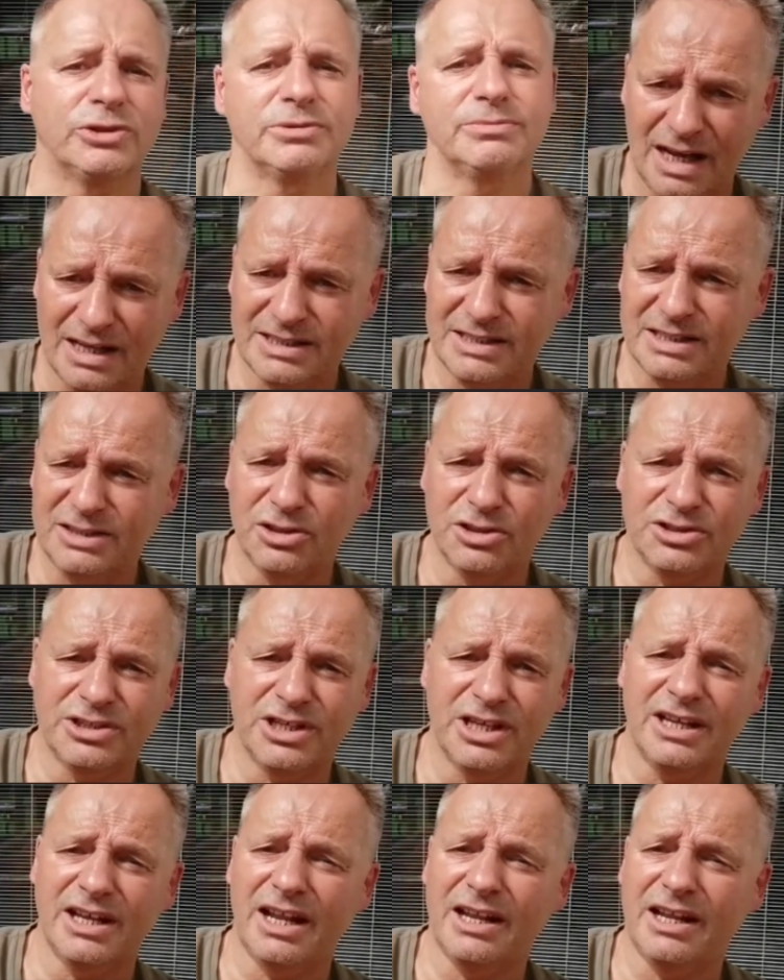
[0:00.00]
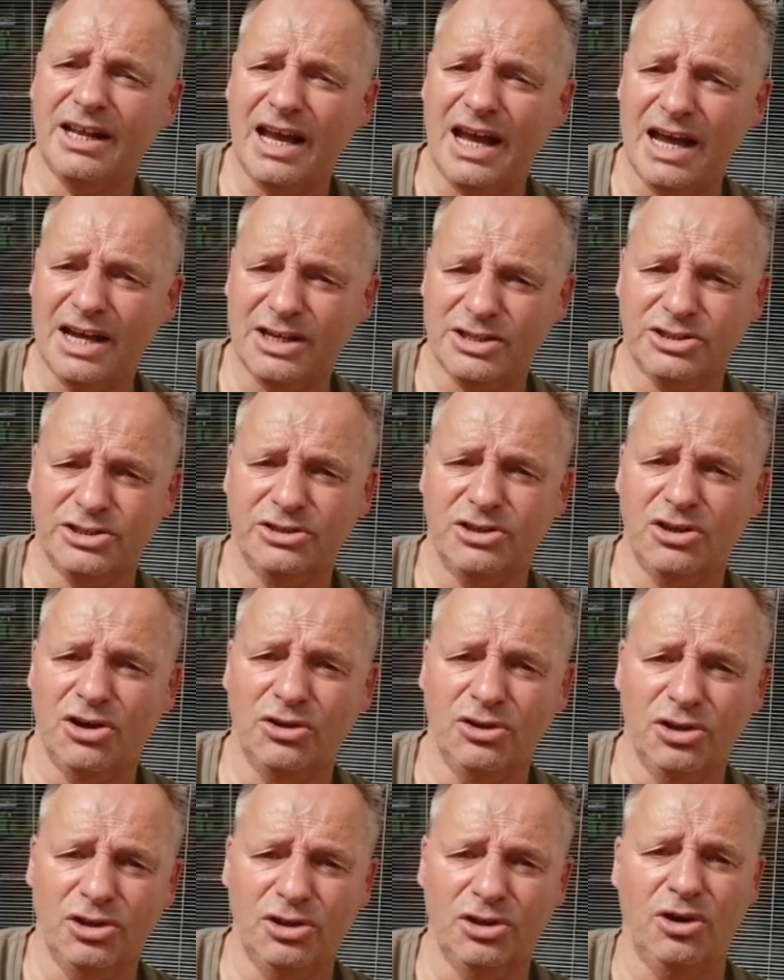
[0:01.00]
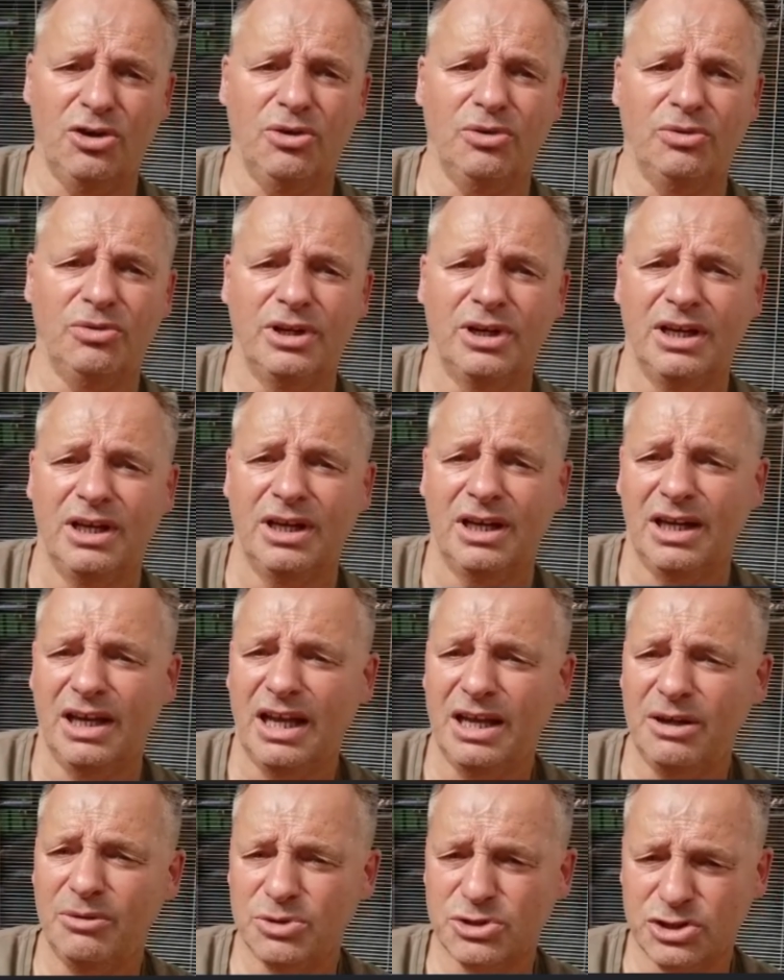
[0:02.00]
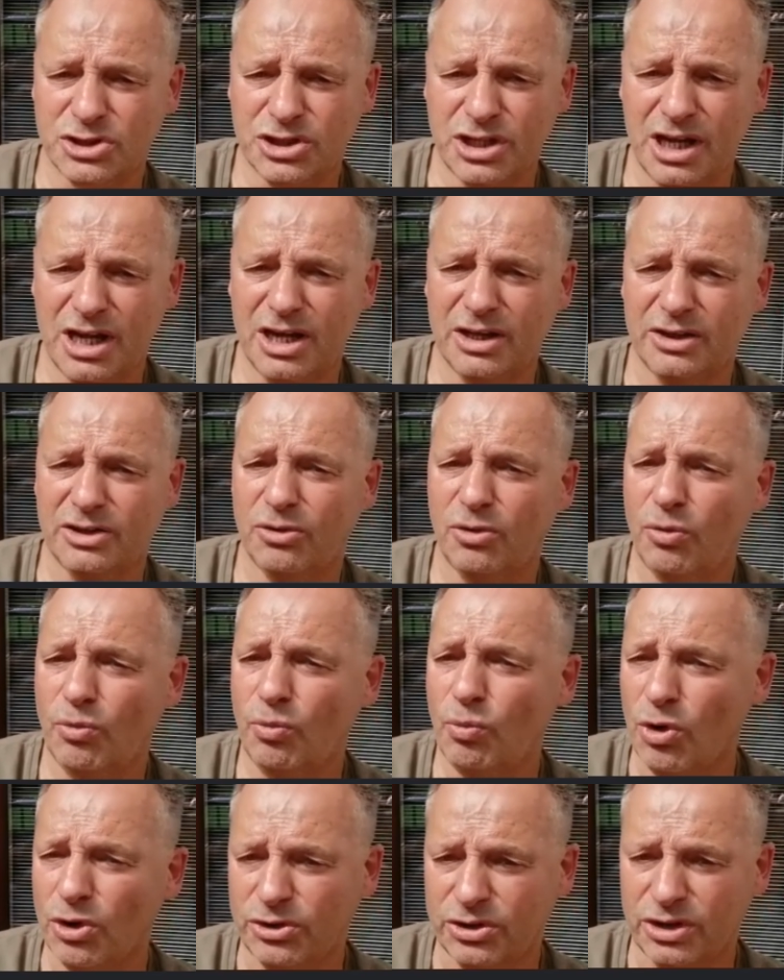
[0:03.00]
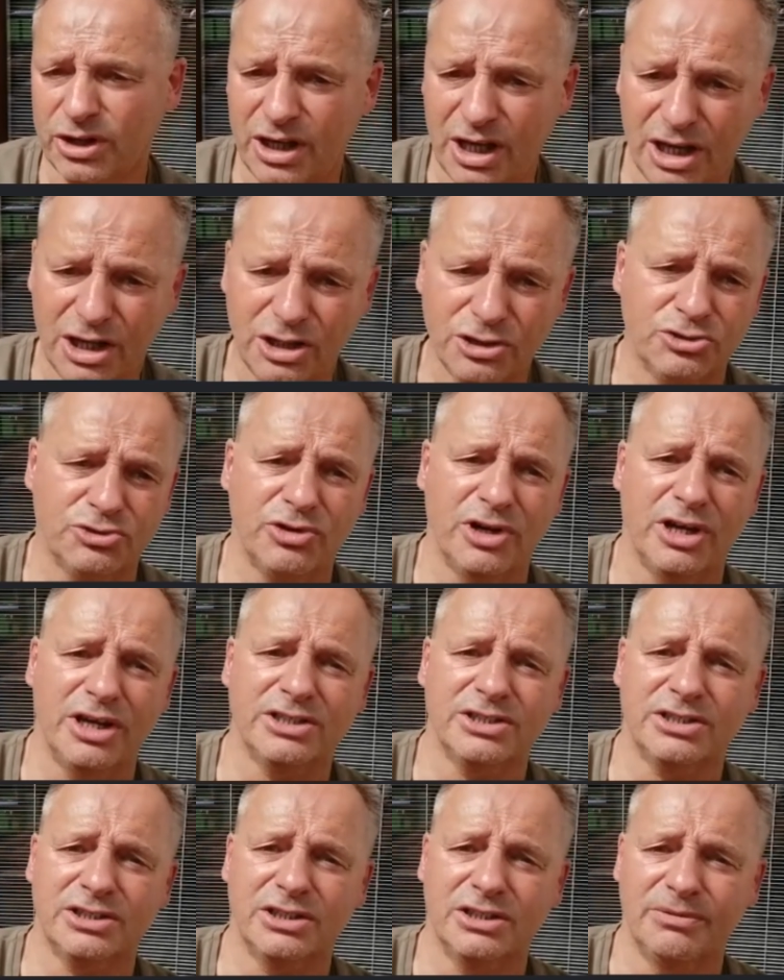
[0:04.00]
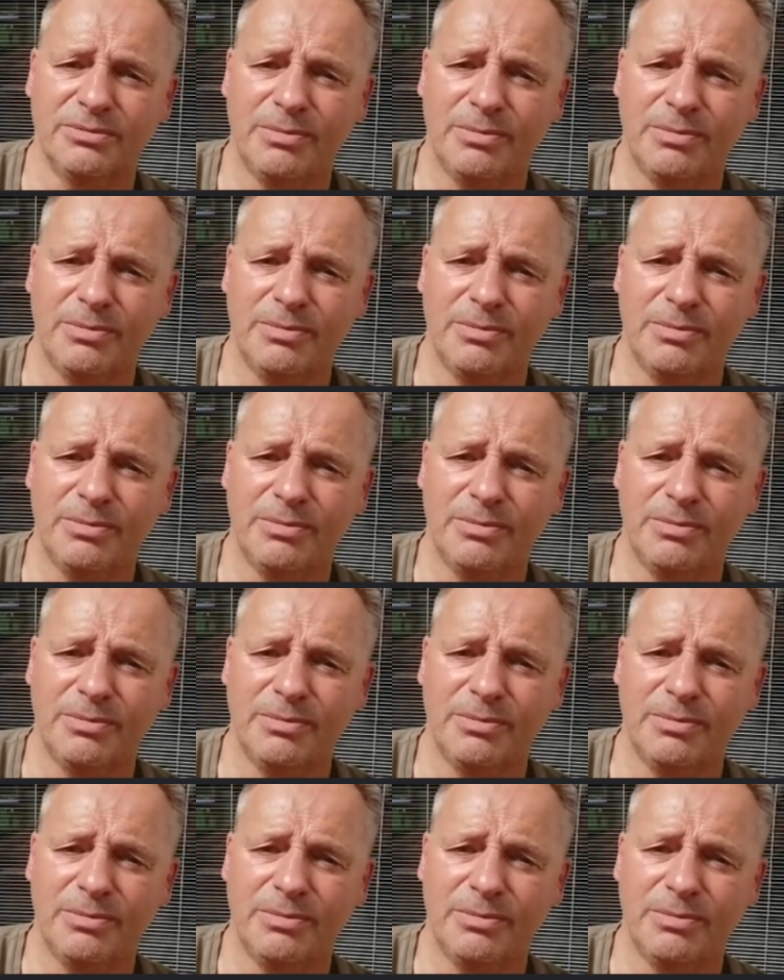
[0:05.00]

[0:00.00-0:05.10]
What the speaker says: As he had not taken any action on the loan, he was scared what the interest